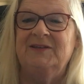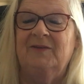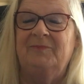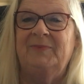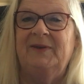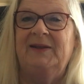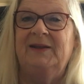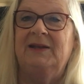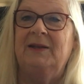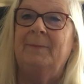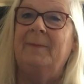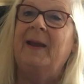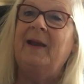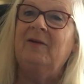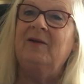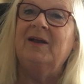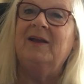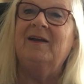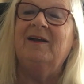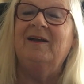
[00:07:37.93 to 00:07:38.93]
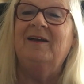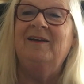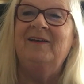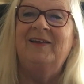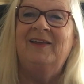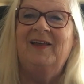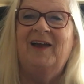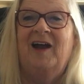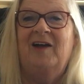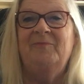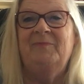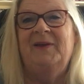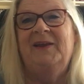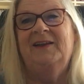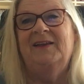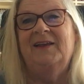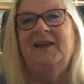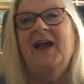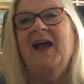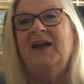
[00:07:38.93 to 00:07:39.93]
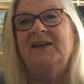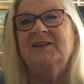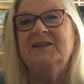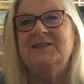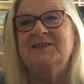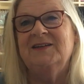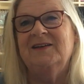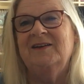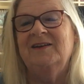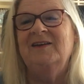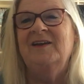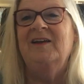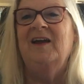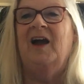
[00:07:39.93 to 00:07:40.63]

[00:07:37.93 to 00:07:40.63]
I've been in America, I've been in Canada,